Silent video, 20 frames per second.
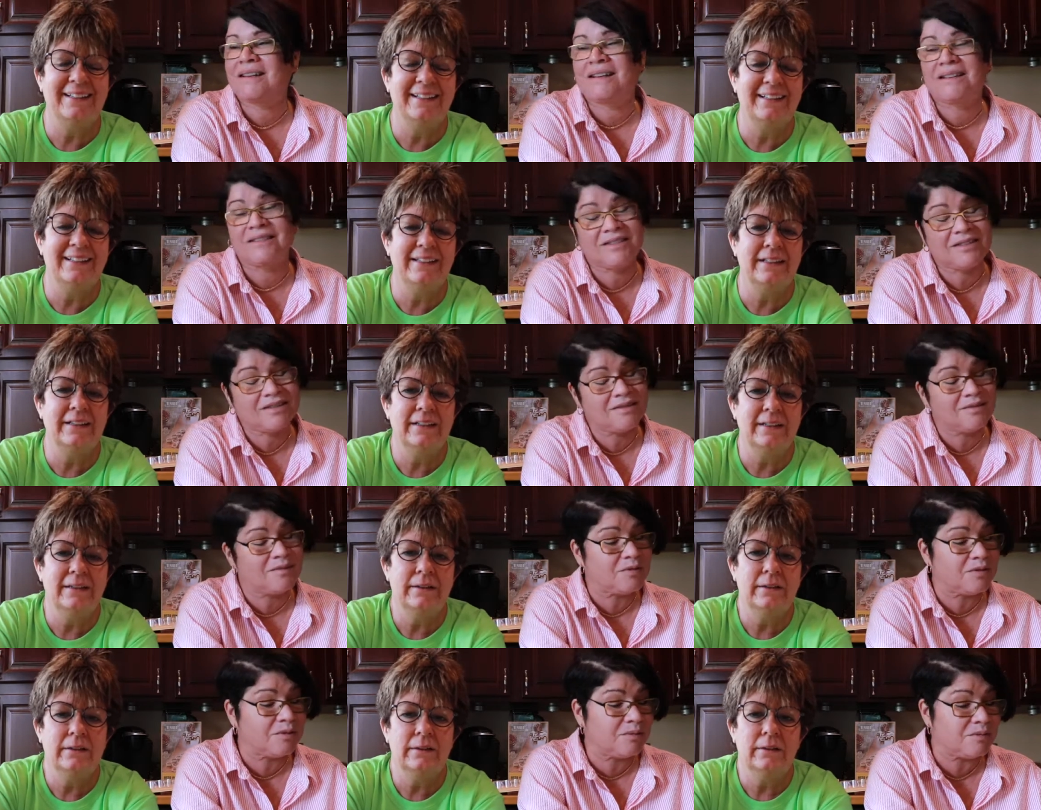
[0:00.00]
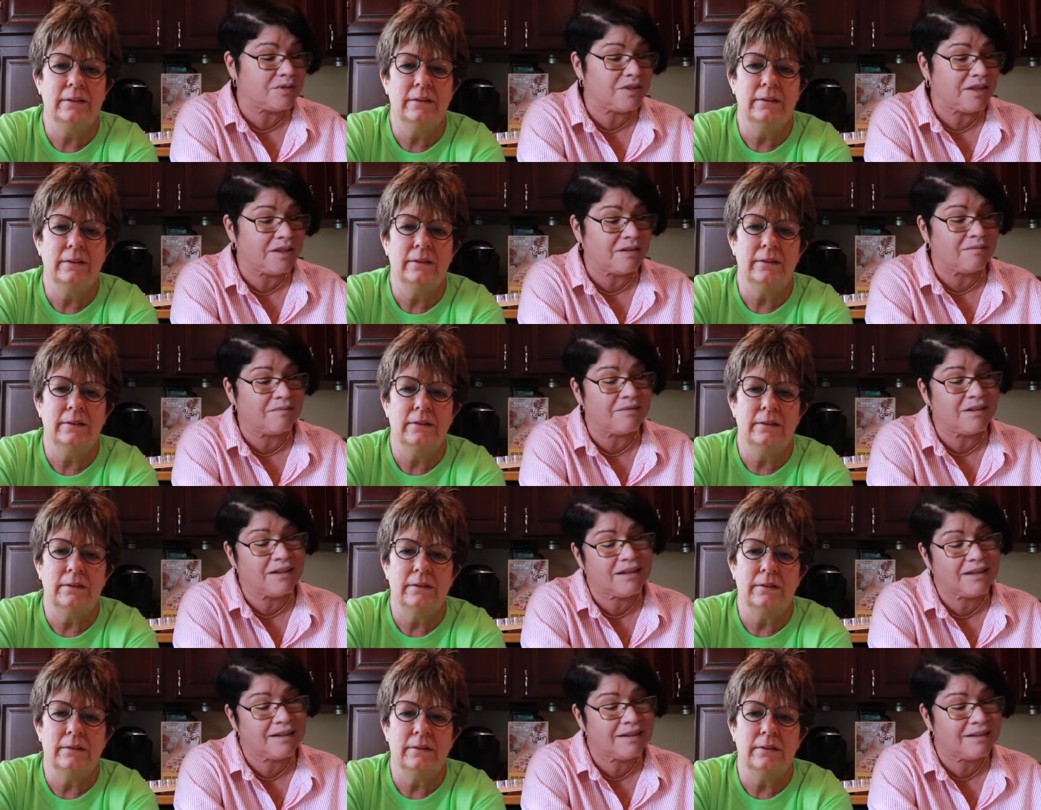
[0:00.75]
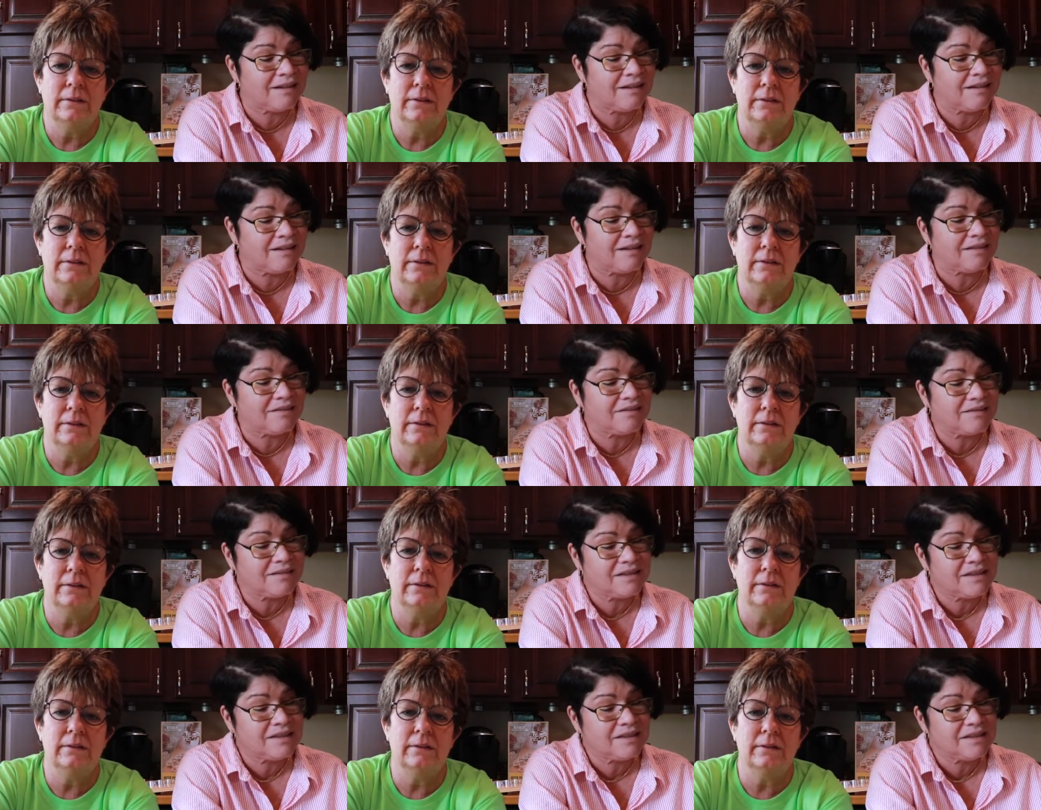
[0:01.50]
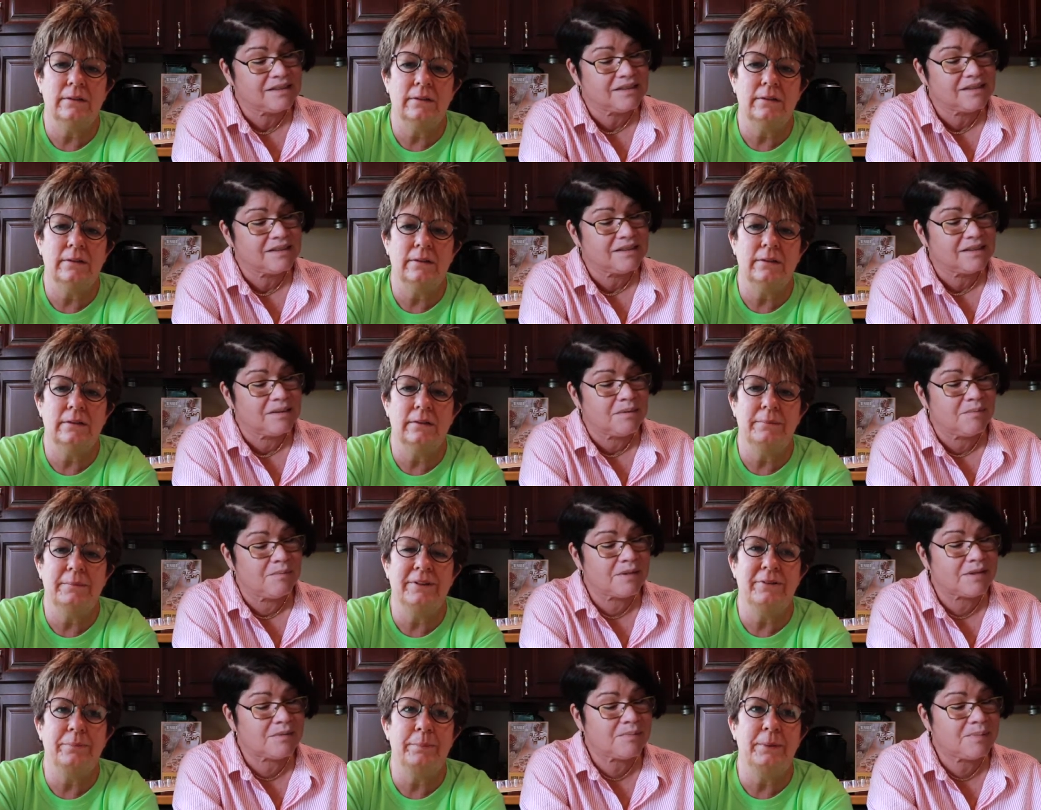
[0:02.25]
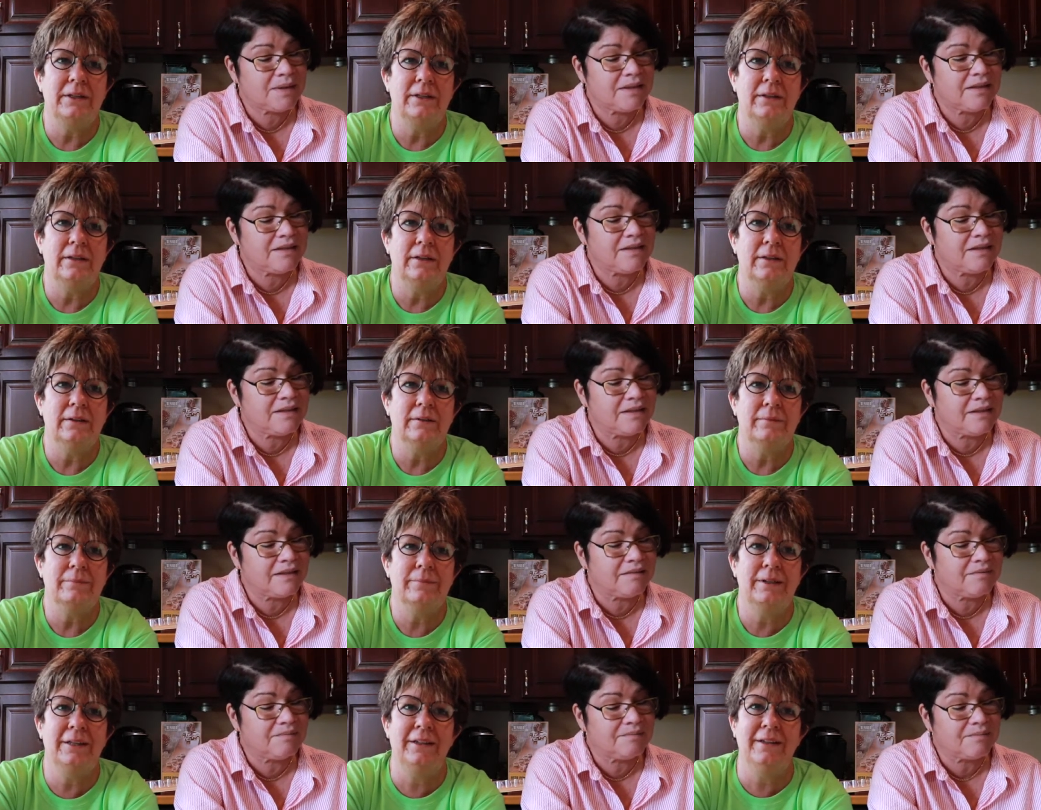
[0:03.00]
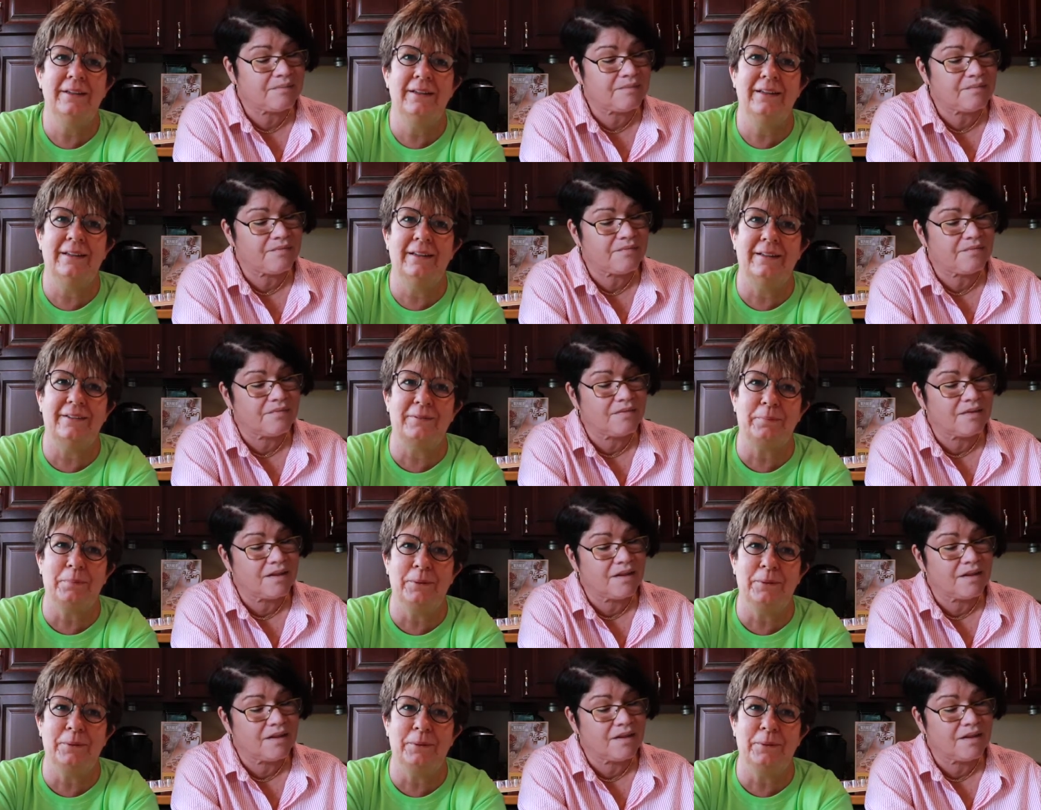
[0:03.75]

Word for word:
Speaker 1: Yeah, she got in trouble. She had to run out of there. Uh, Miss Petey did.
Speaker 2: Miss